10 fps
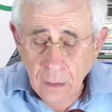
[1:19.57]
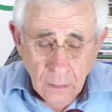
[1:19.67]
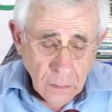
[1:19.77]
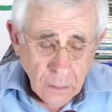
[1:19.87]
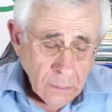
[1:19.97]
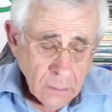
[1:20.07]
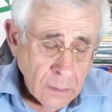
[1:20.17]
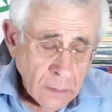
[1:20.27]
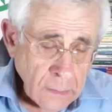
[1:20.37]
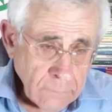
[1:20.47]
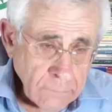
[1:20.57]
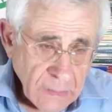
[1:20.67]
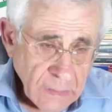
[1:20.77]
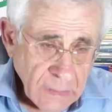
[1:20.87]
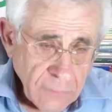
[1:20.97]

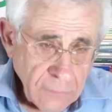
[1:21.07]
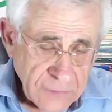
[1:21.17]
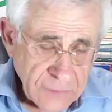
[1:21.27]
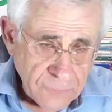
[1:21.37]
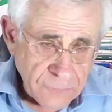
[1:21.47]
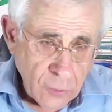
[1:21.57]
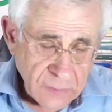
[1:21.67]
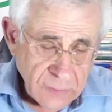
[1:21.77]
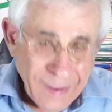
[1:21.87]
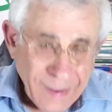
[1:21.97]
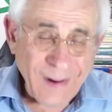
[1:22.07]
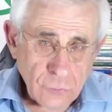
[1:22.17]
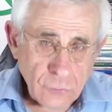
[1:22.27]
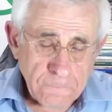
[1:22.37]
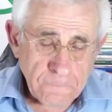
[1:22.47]
First of all, the background of
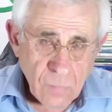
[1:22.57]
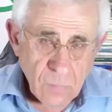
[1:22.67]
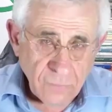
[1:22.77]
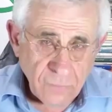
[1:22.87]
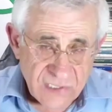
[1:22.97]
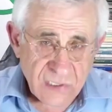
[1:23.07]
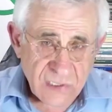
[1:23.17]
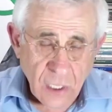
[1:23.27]
this discussion